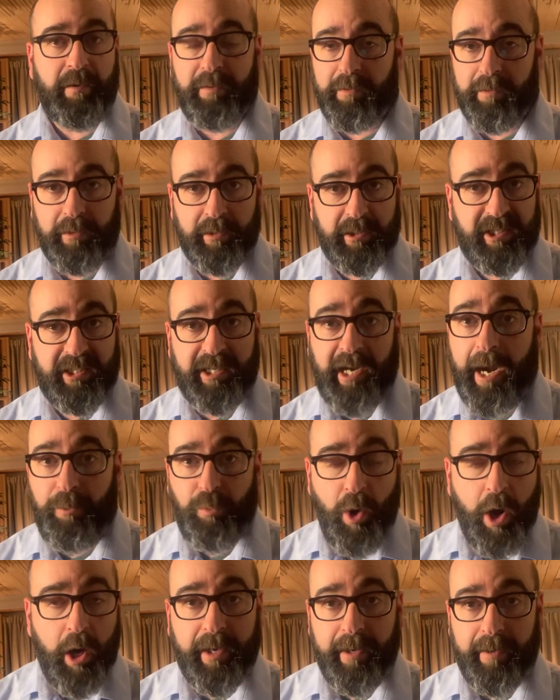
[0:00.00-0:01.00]

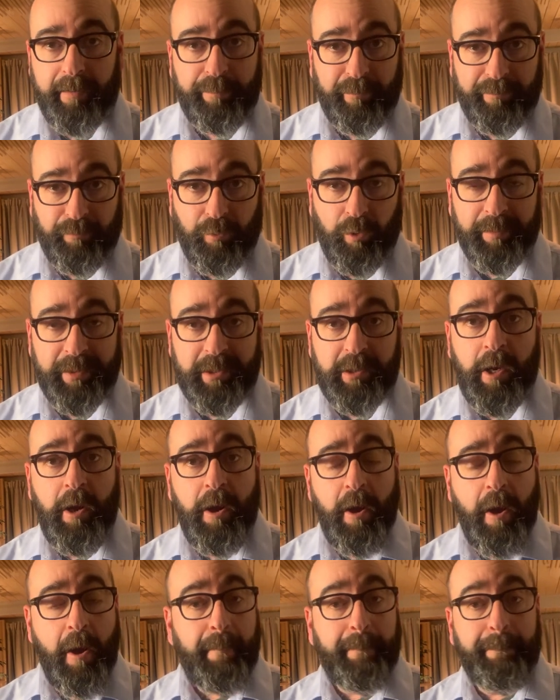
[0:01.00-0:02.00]
skyrocket in performance.
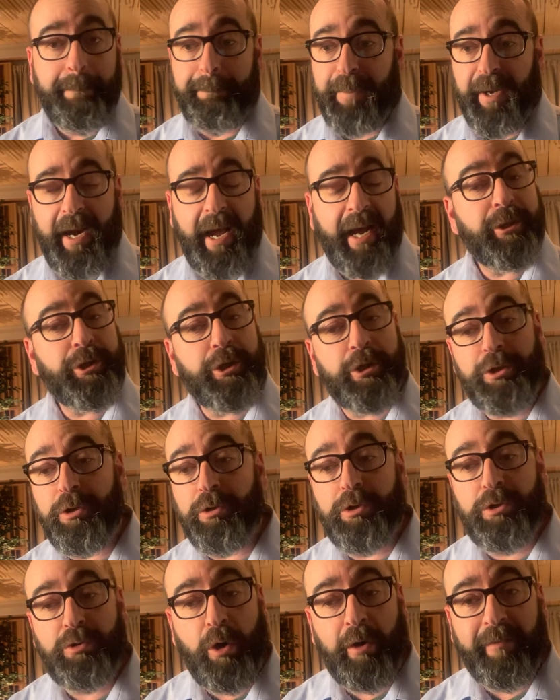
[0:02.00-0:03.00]
But I just
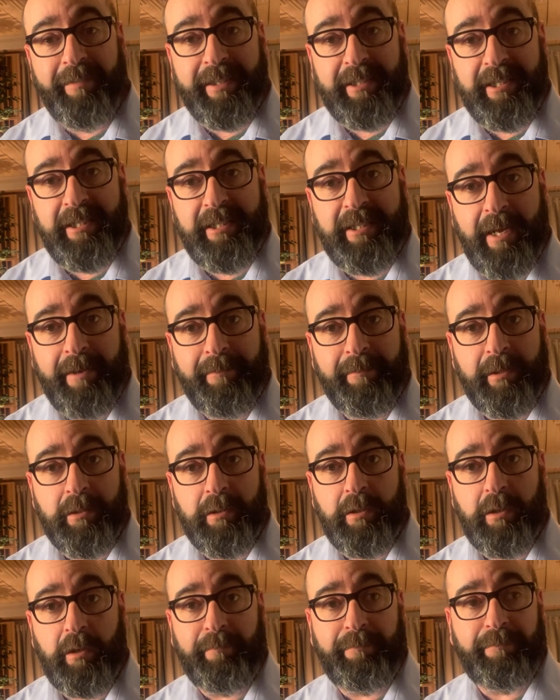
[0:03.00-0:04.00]
used
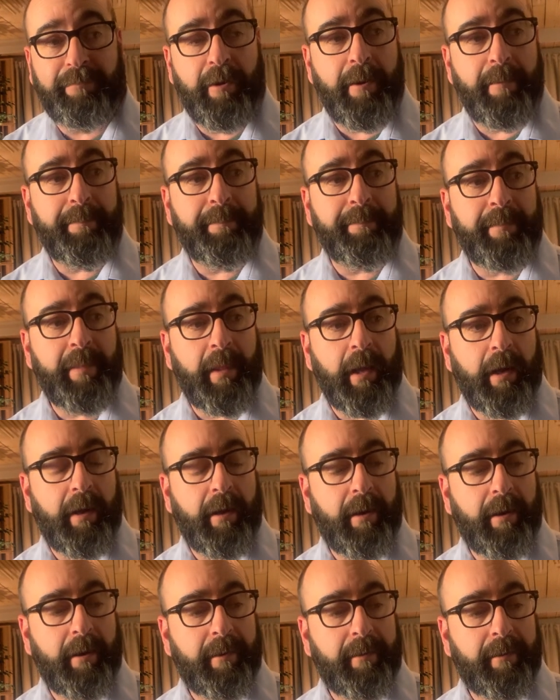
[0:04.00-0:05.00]
12AT7s from
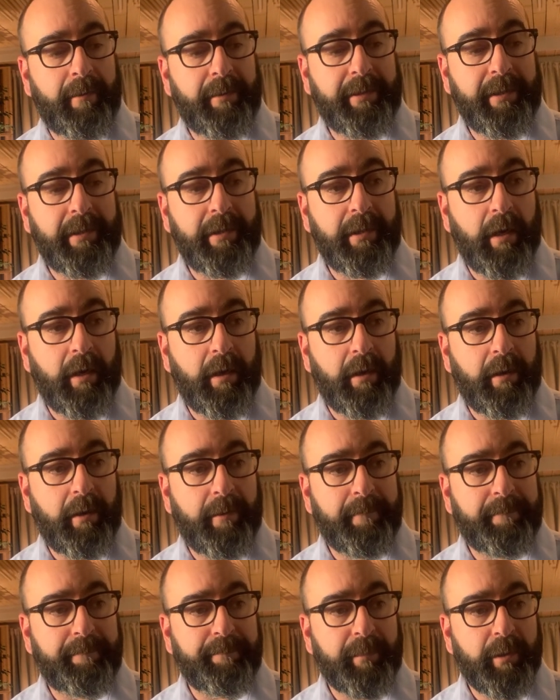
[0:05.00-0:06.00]
uh, the
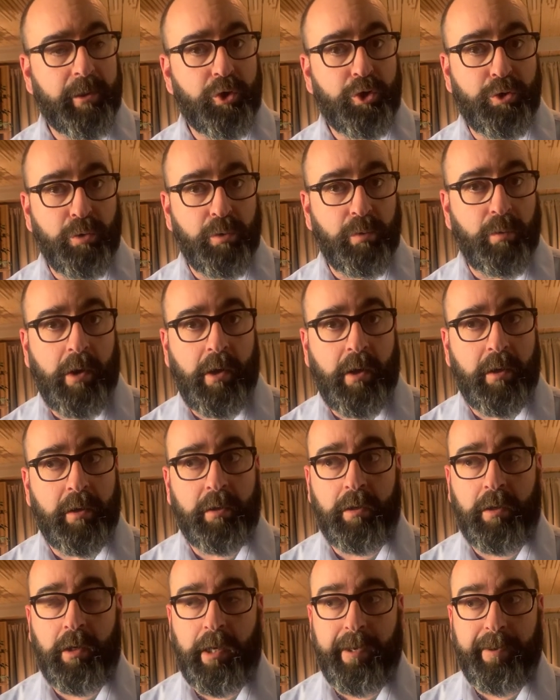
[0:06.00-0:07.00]
um,
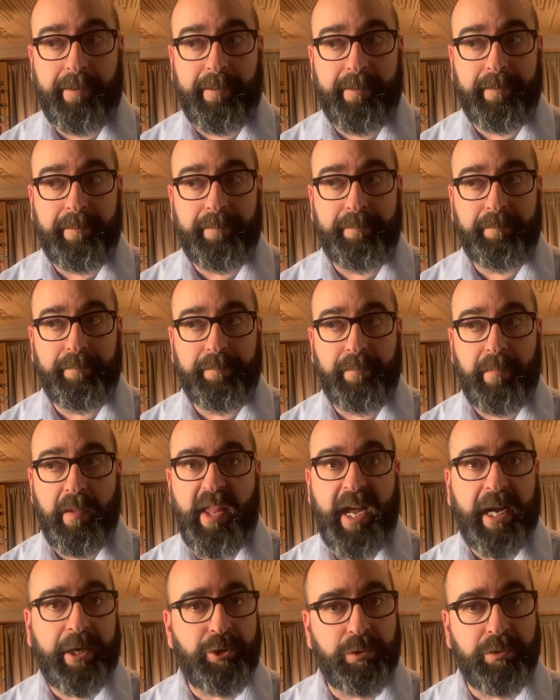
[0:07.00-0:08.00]
Shuguang um,
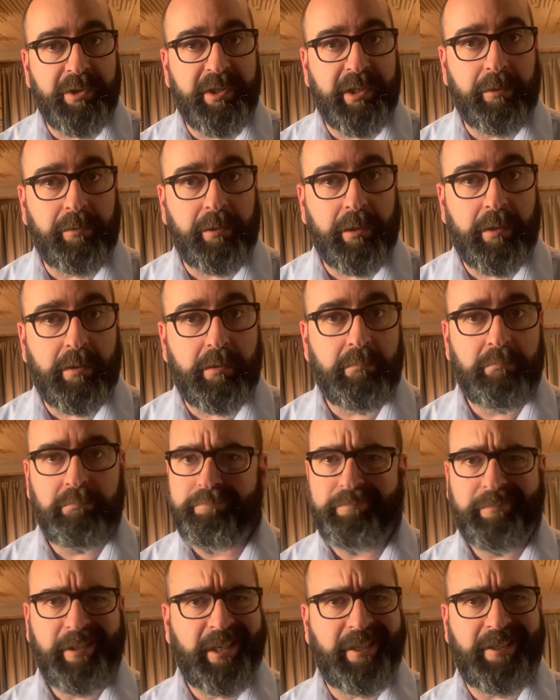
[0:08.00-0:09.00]
Natural Series.
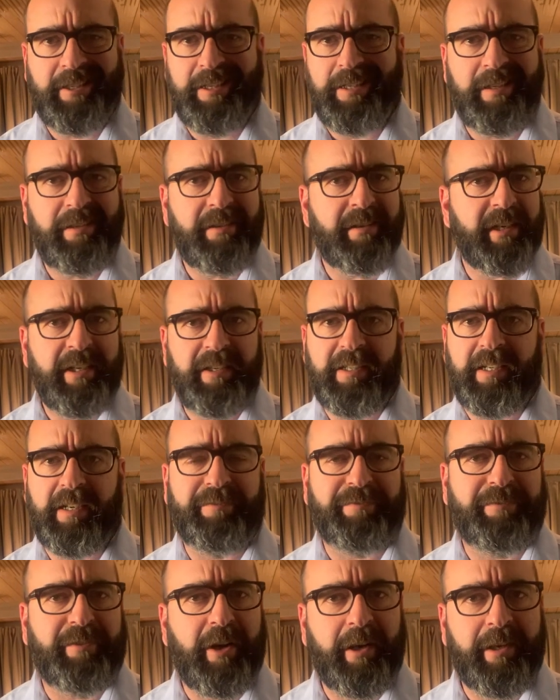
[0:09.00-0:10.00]
Easy, easy to
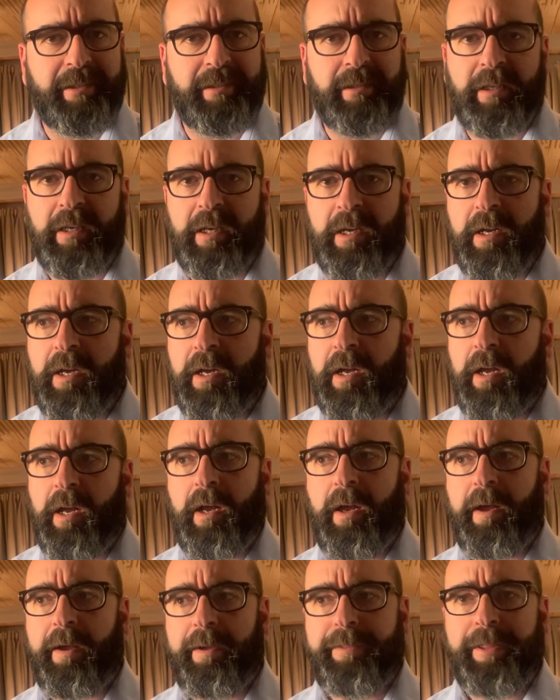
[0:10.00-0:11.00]
find.
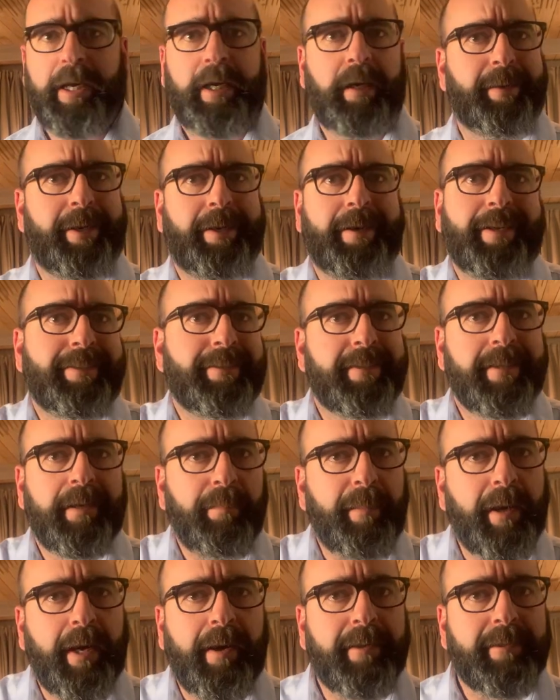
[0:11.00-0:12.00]
Uh, they come in a nice little
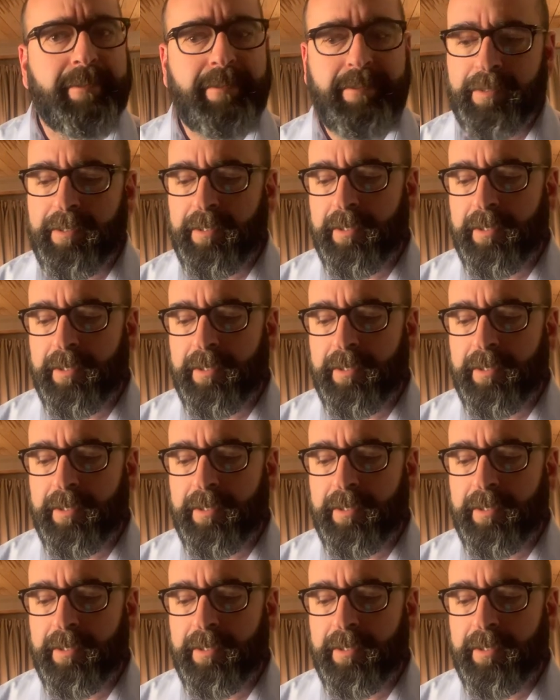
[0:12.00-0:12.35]
box.